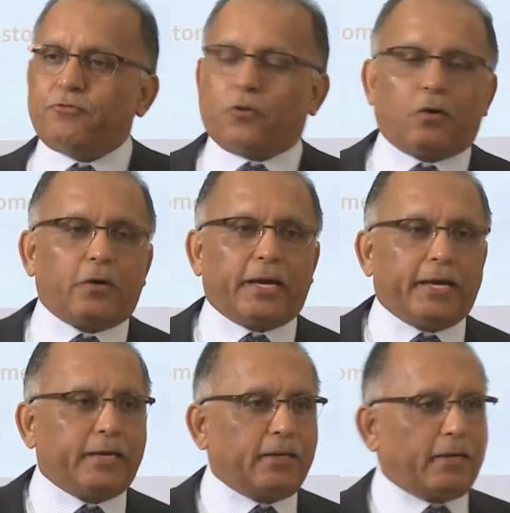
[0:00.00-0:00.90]
for
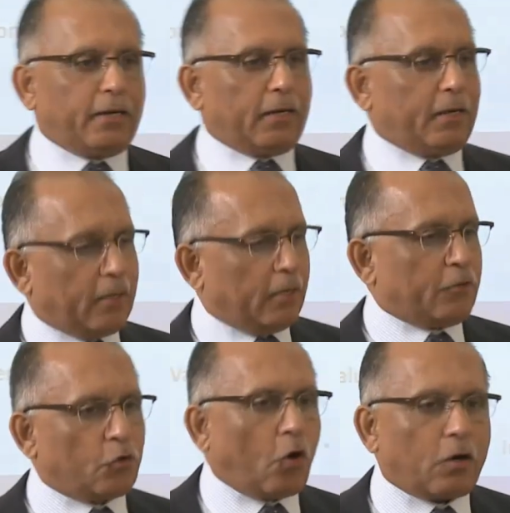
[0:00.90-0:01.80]

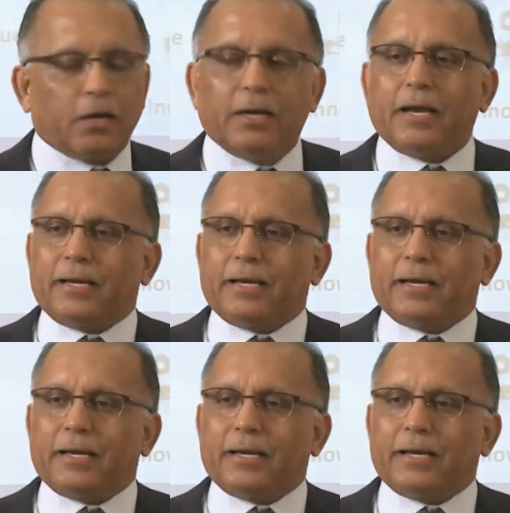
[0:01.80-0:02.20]
a talk,